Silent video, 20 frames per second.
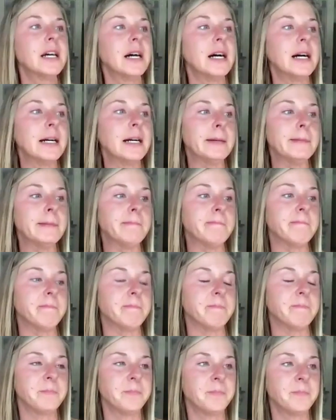
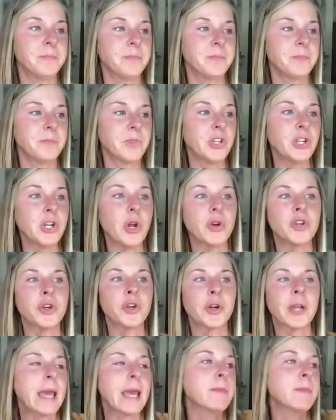
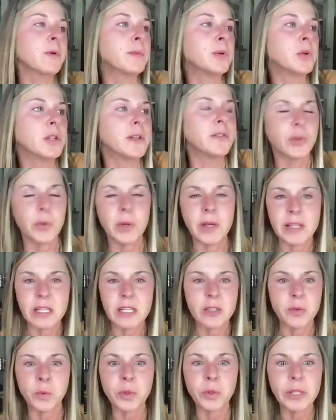You're capable of doing
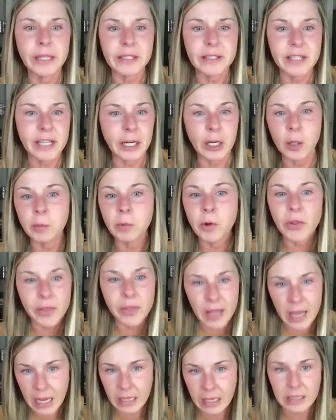these really terrible
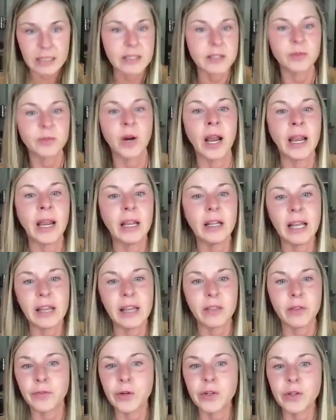things, right?
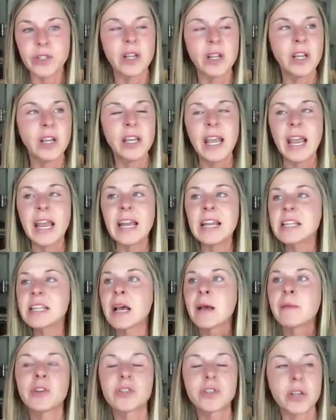Like
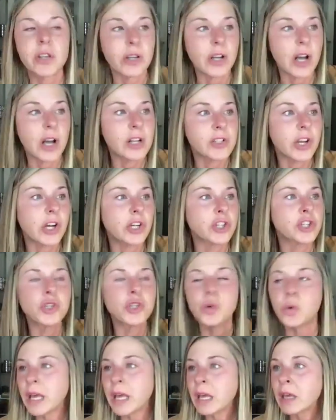anytime there's a
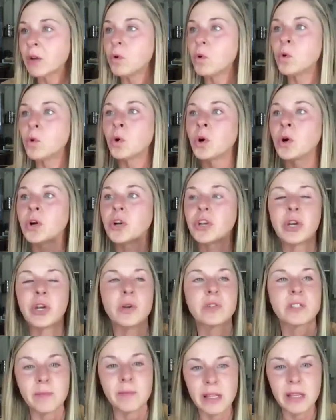shooting or,
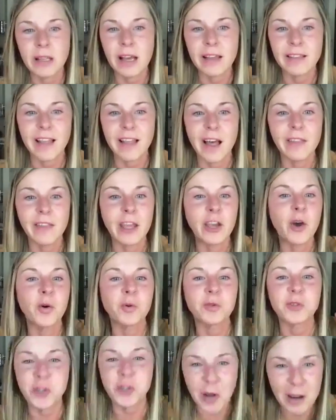something like that, they
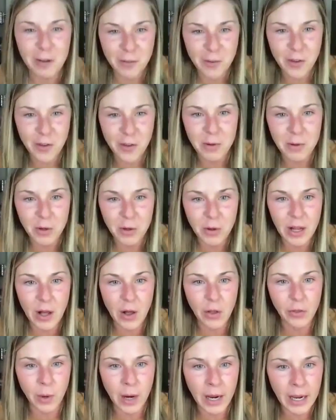go straight for their mental
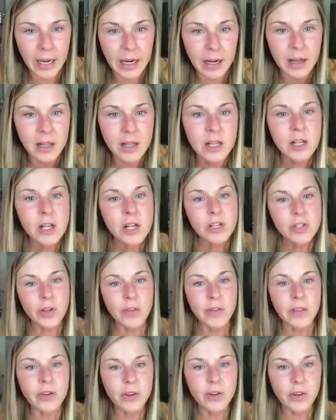health, right?
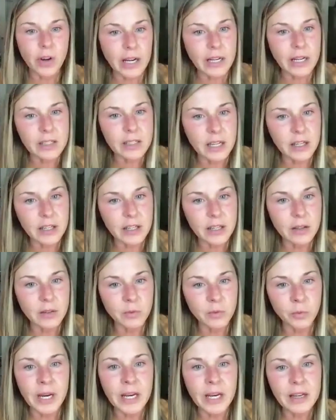So then you kind of like
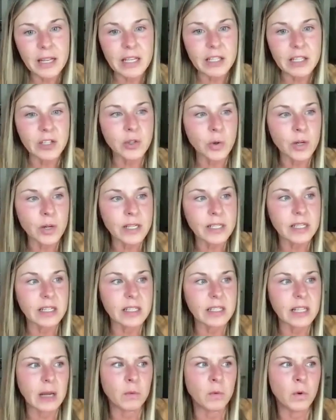read these stories and
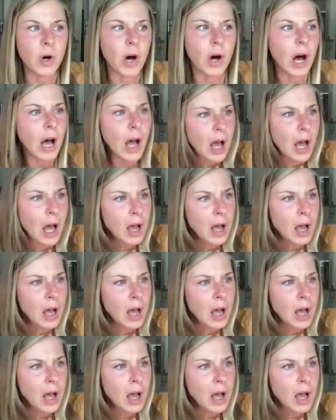it's like, well,